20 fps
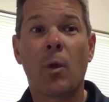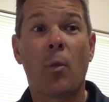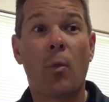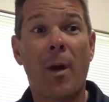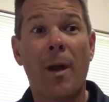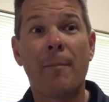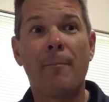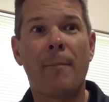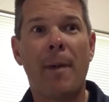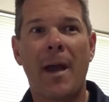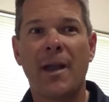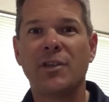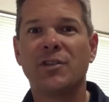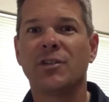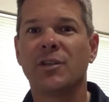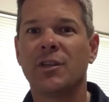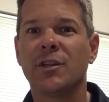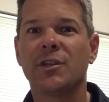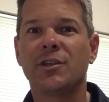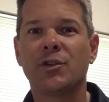one badge
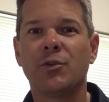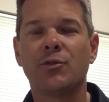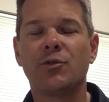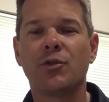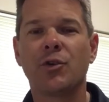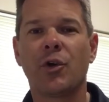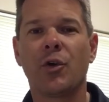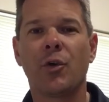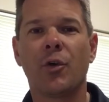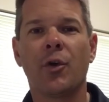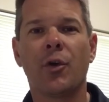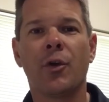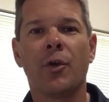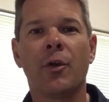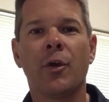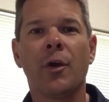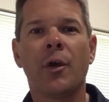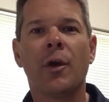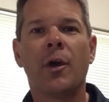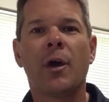that the children could
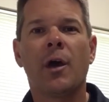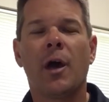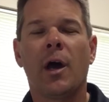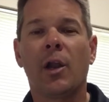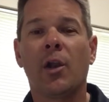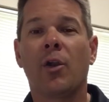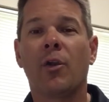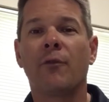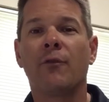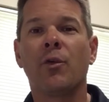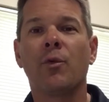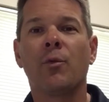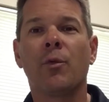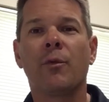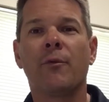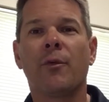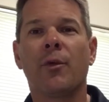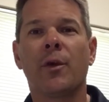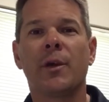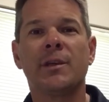earn. A lot of you would
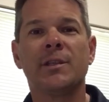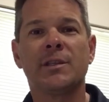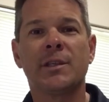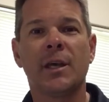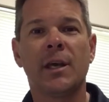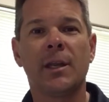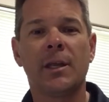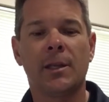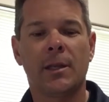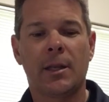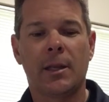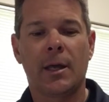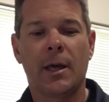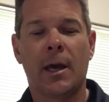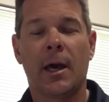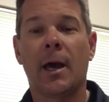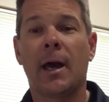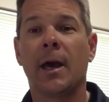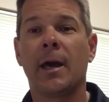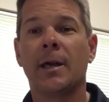have already seen it.
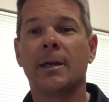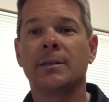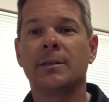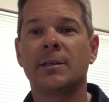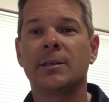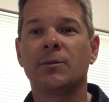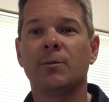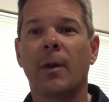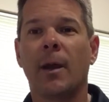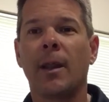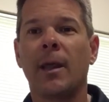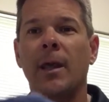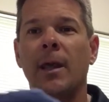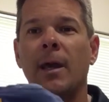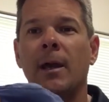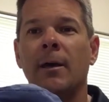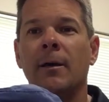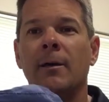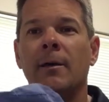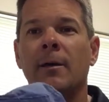It's this one
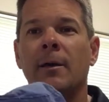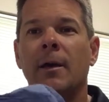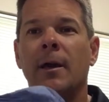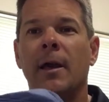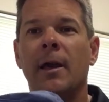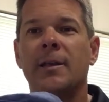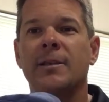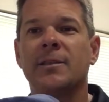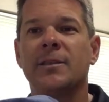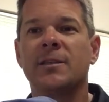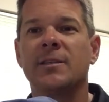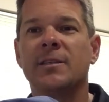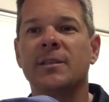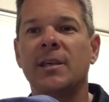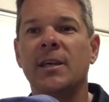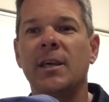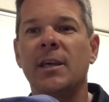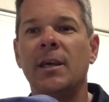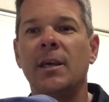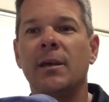here. It's a
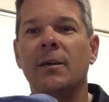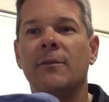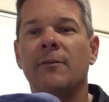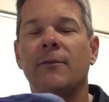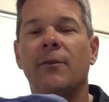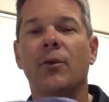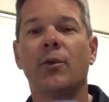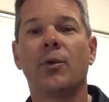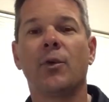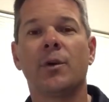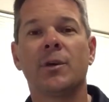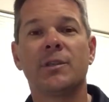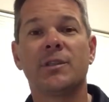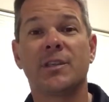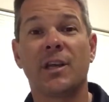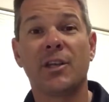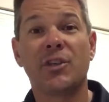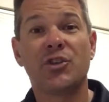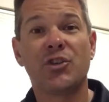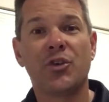C for
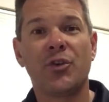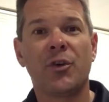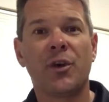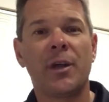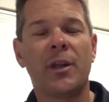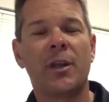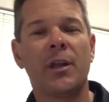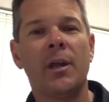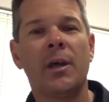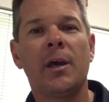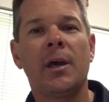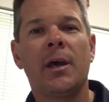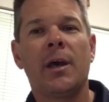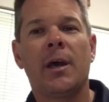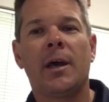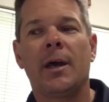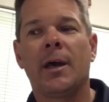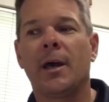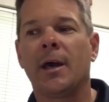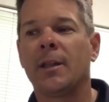Centurion.
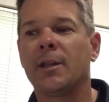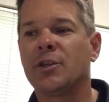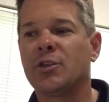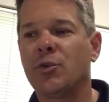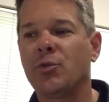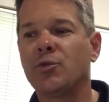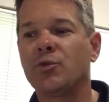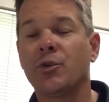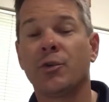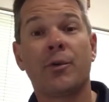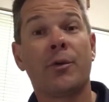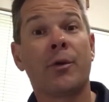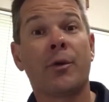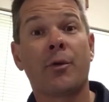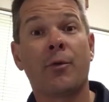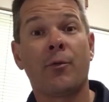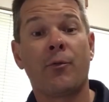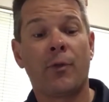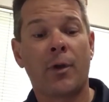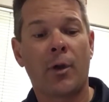The children are
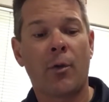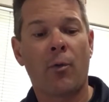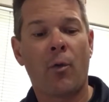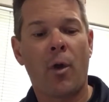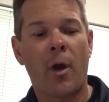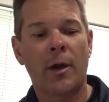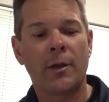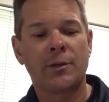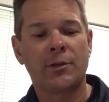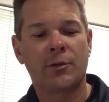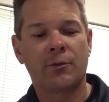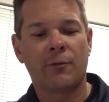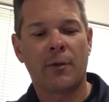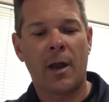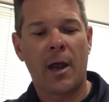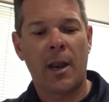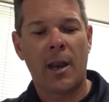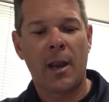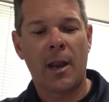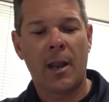required to
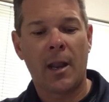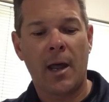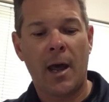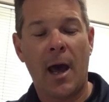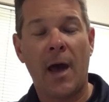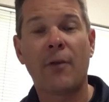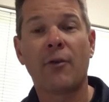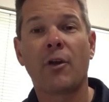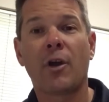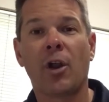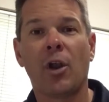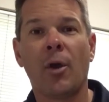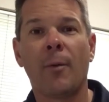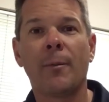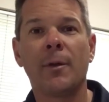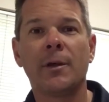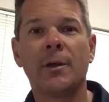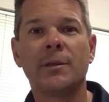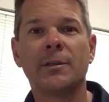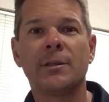run 100
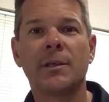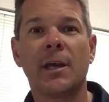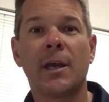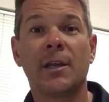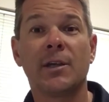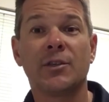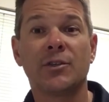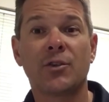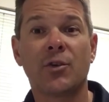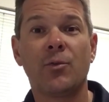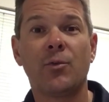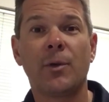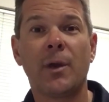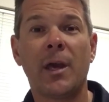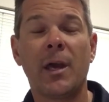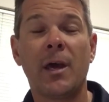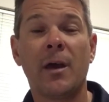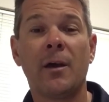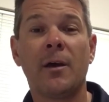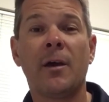kilometres in a school
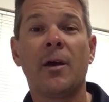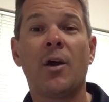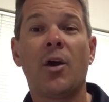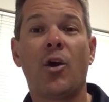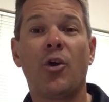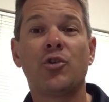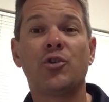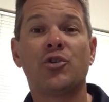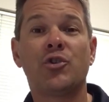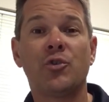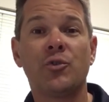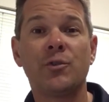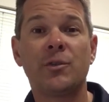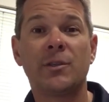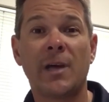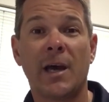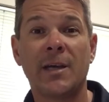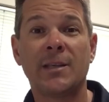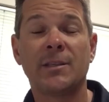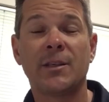year on
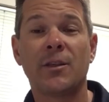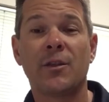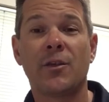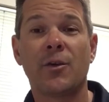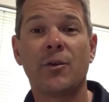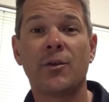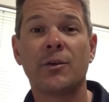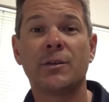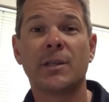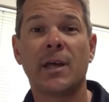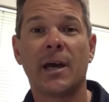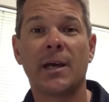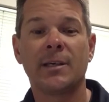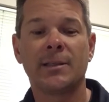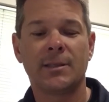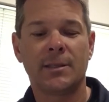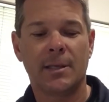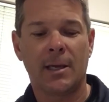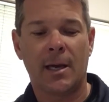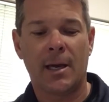Tuesdays and
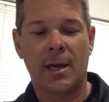Thursdays